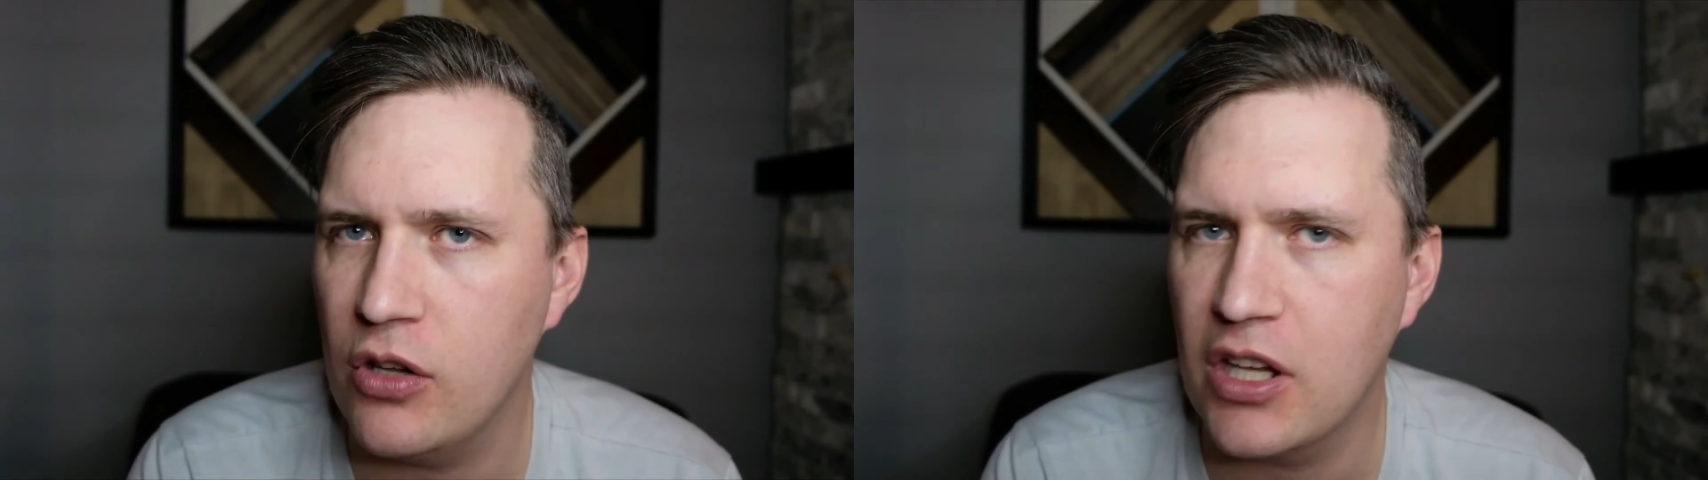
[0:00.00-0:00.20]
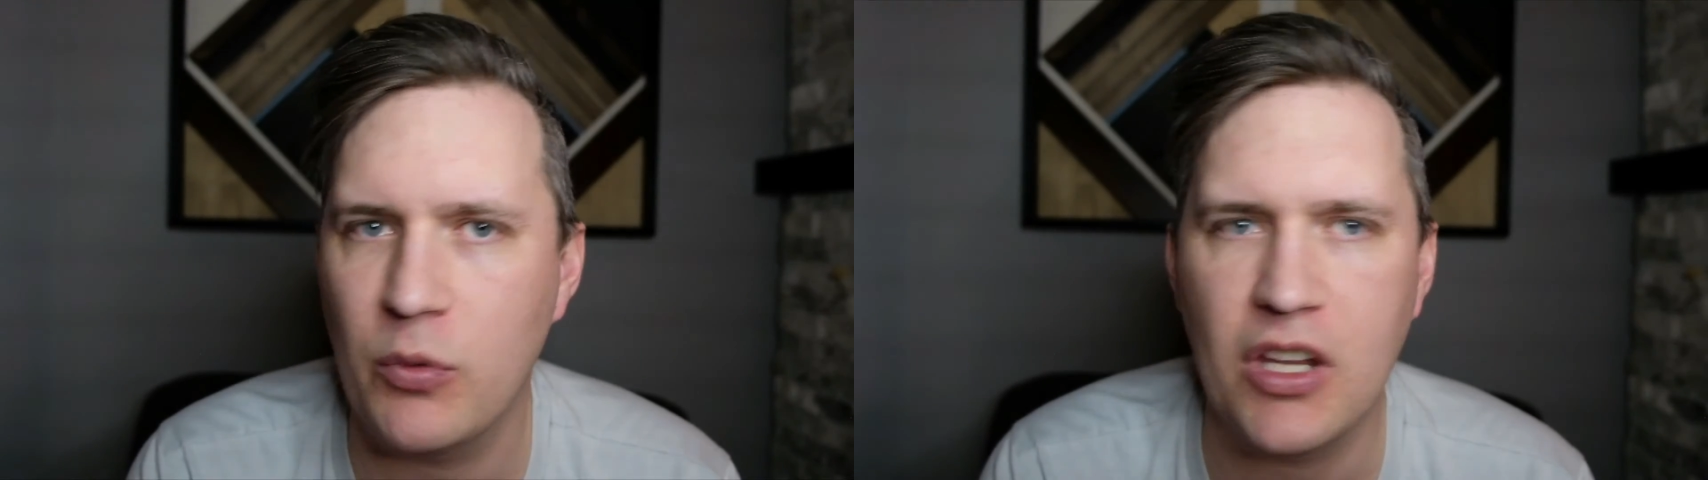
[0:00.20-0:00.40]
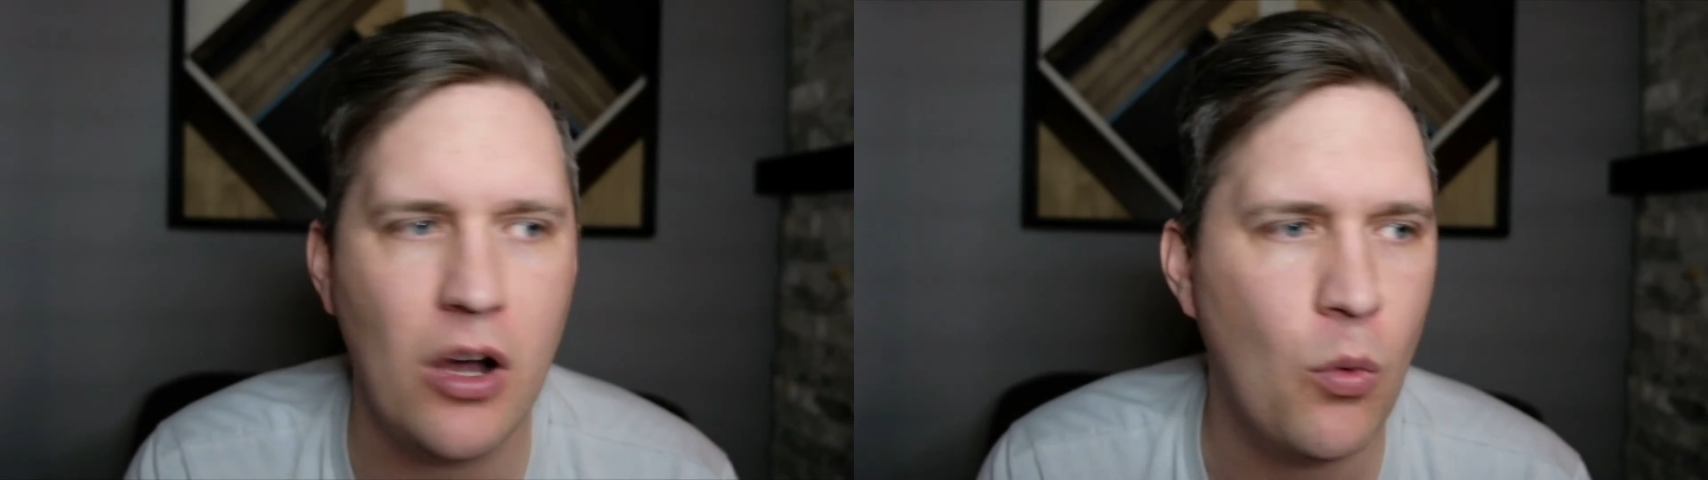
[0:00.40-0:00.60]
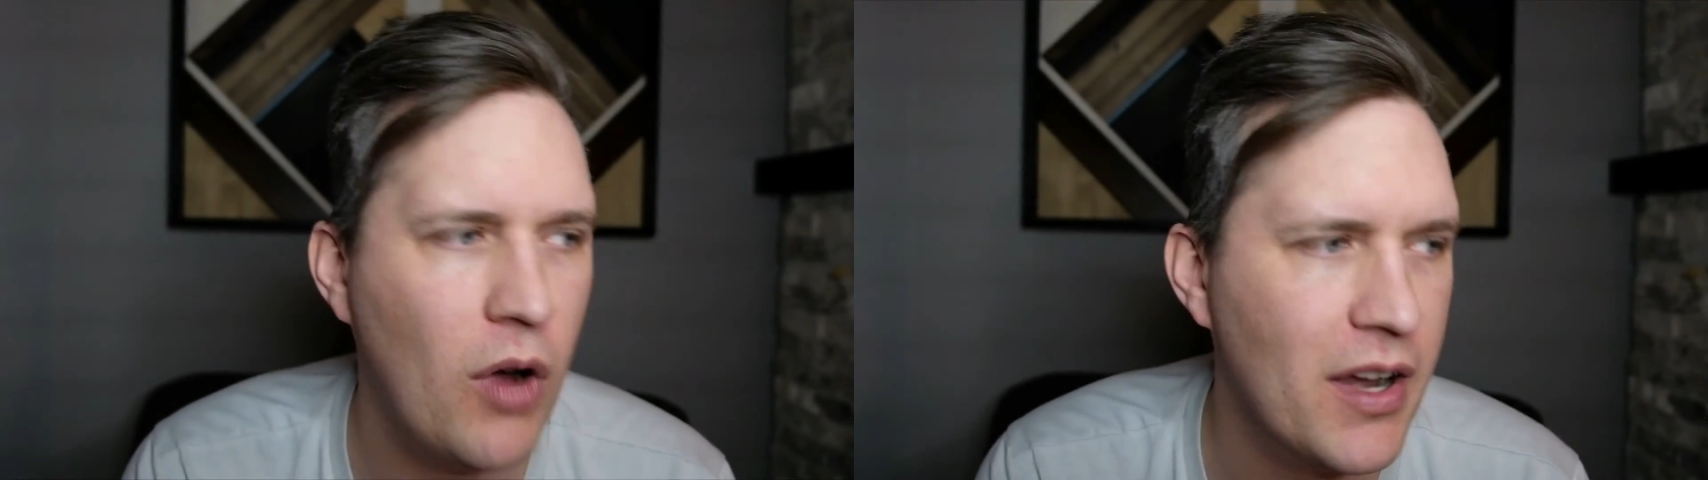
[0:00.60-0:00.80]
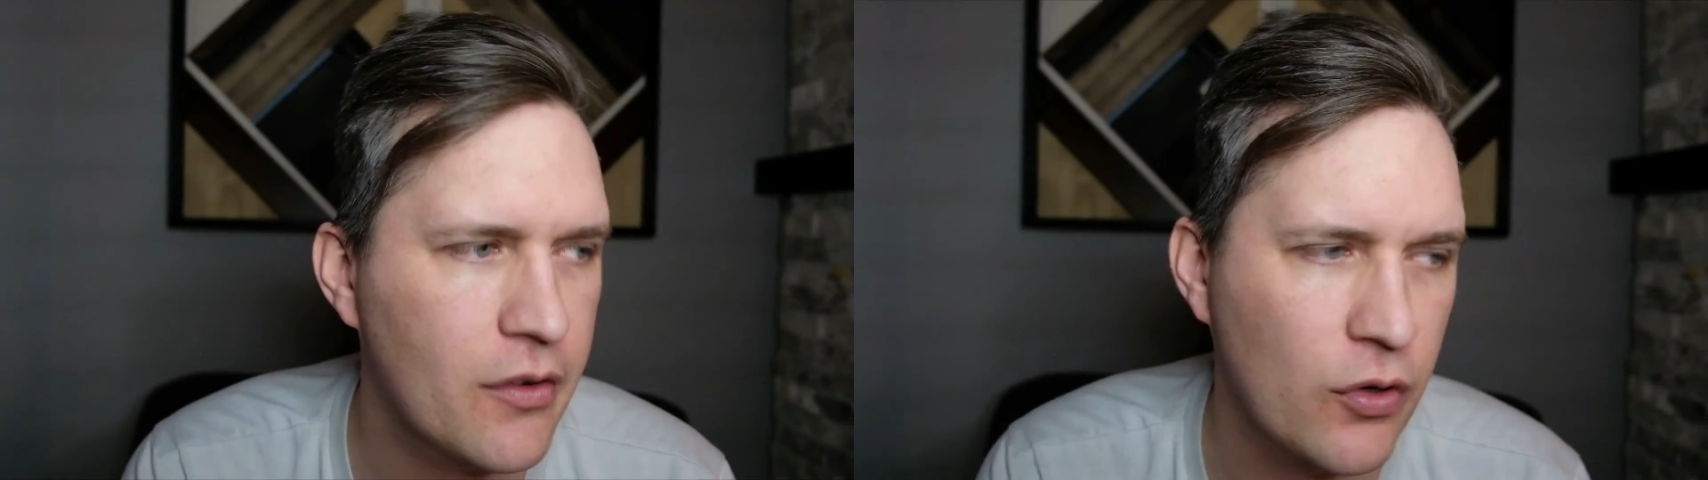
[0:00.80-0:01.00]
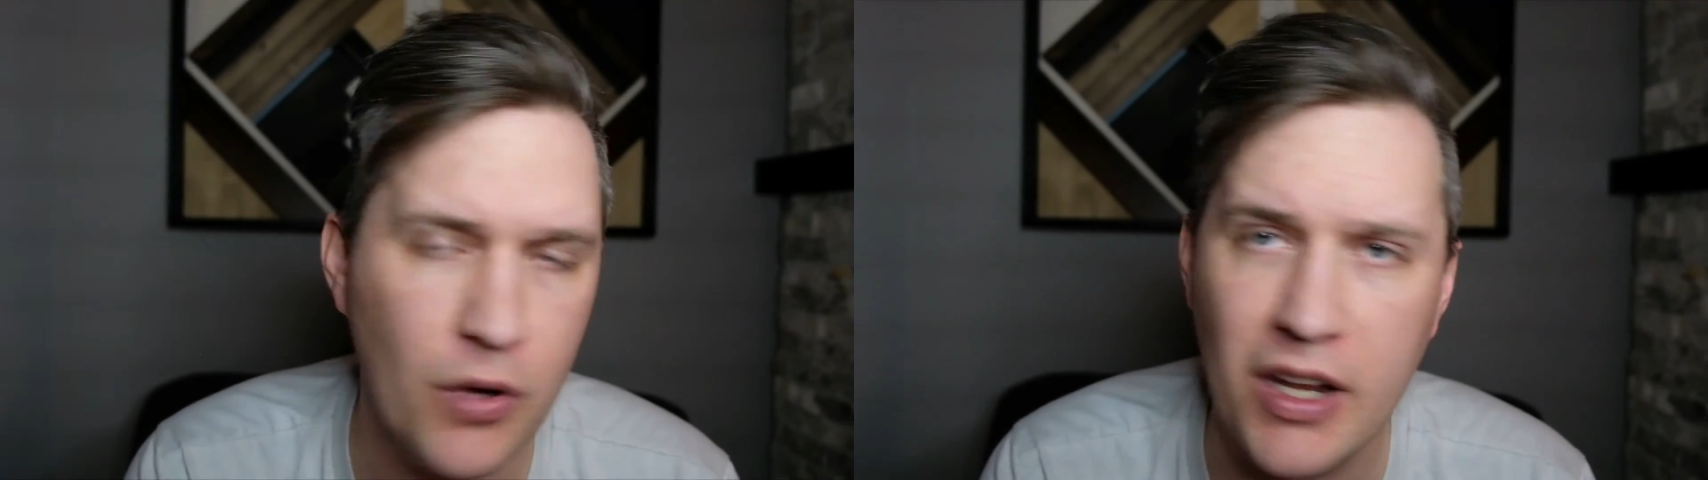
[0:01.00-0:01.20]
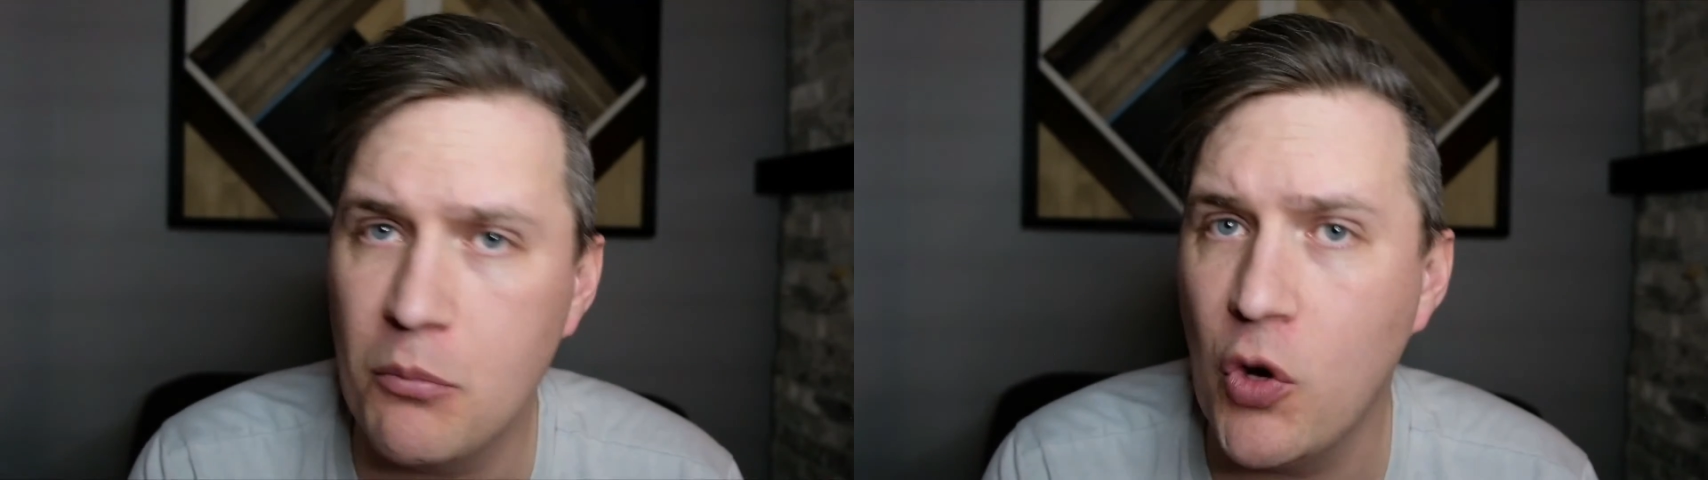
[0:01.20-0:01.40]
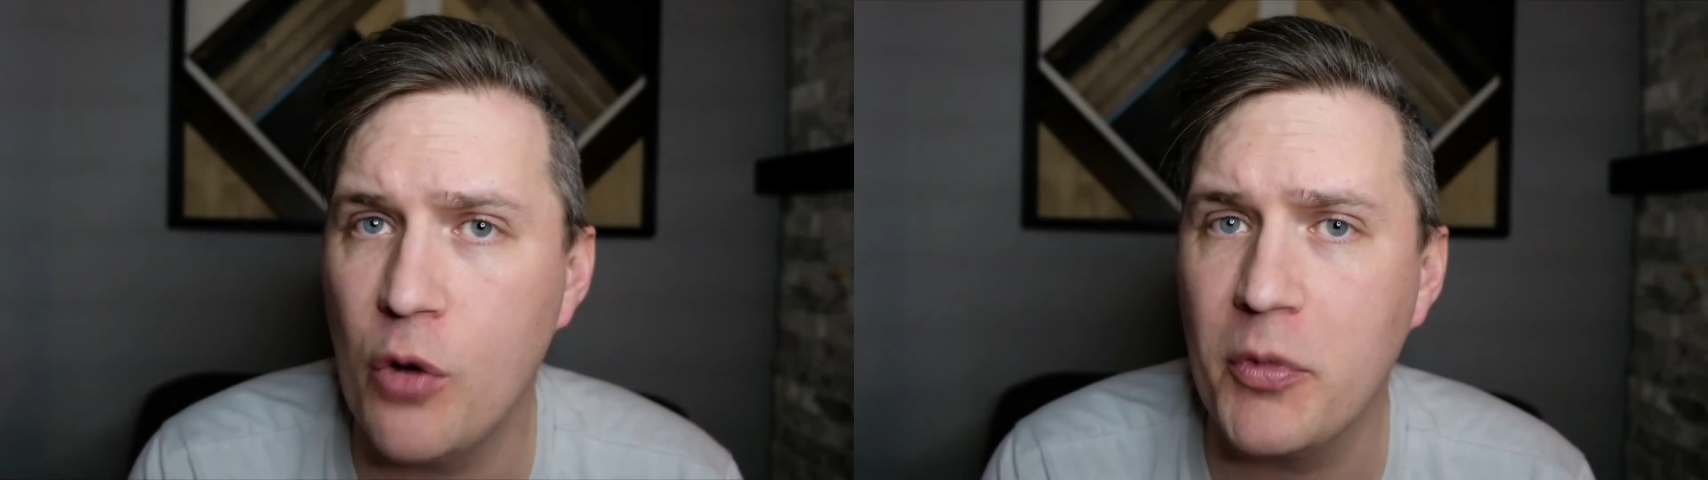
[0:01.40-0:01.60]
Like we got one great
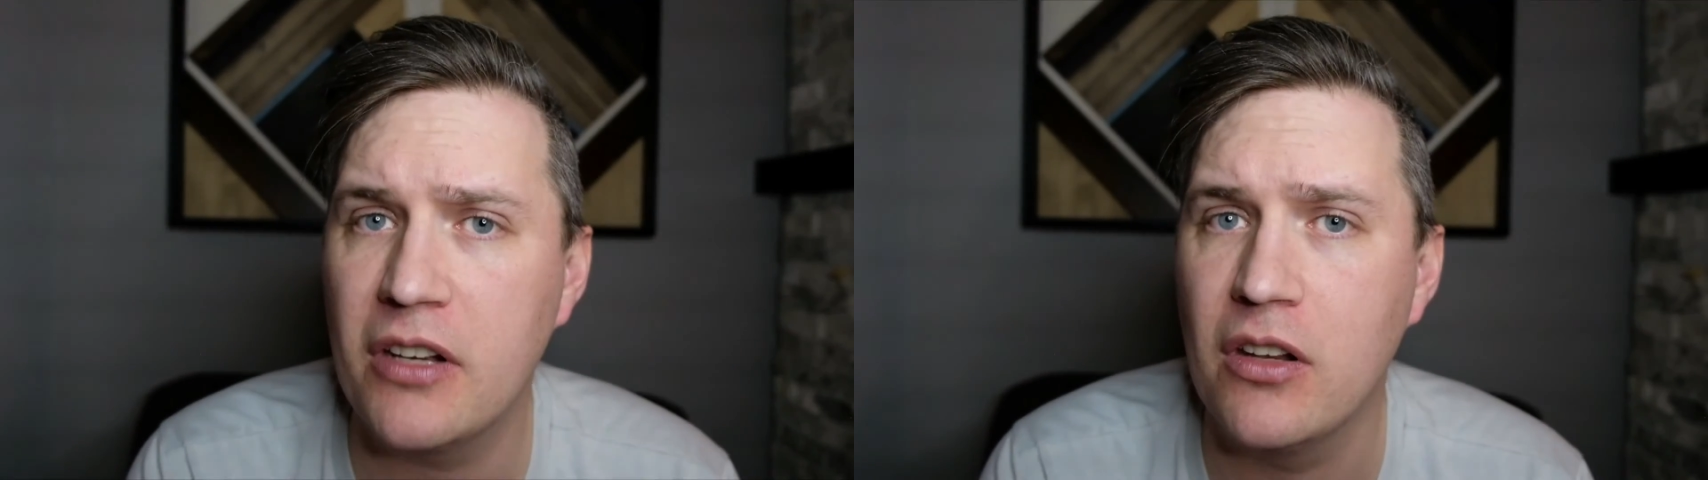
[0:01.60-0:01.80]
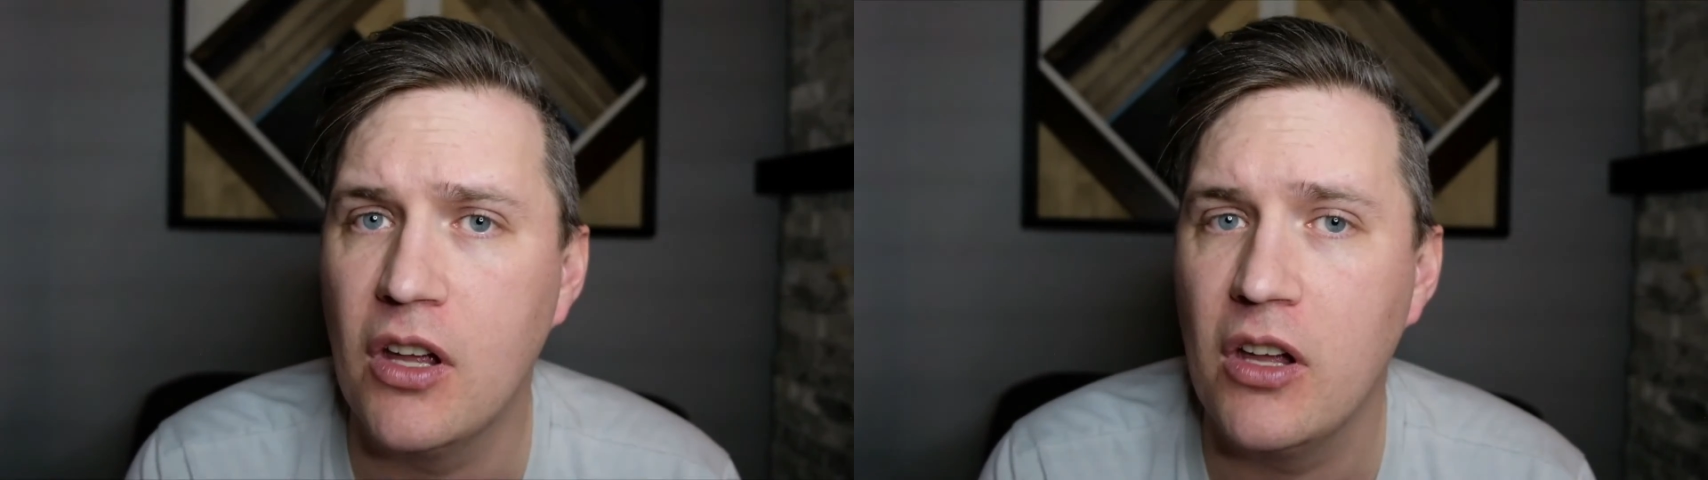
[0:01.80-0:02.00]
moment